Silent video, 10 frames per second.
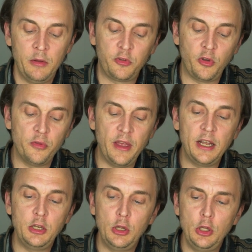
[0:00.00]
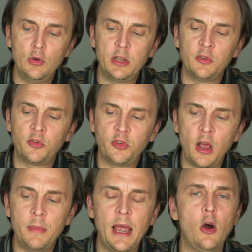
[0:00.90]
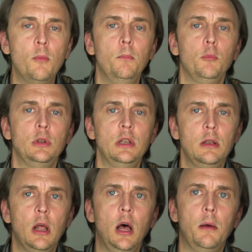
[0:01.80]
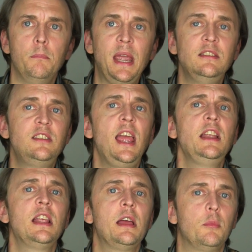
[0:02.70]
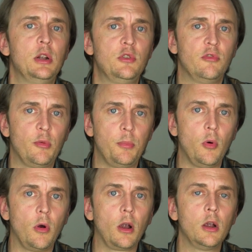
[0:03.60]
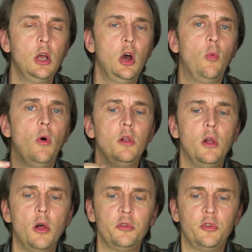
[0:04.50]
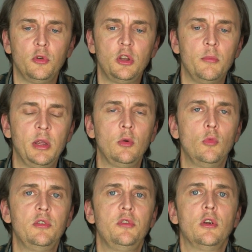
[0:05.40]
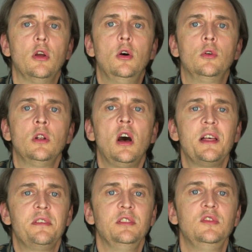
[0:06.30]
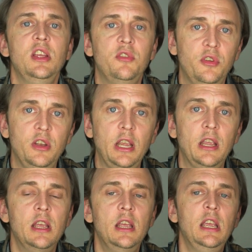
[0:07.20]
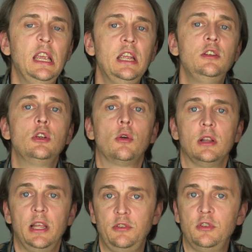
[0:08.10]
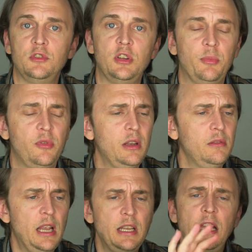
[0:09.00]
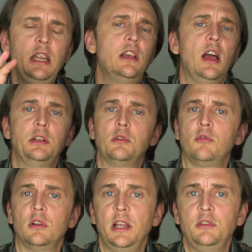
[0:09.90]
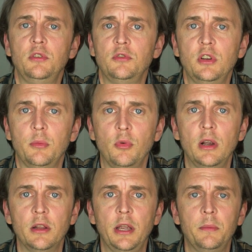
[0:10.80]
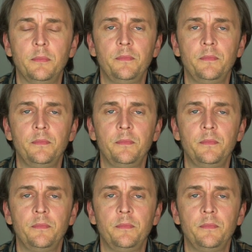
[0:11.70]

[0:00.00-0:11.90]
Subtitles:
so that you can somehow maintain that bridge of rapport while also coming with your own authenticity in your relationships and any kind of relationship, really,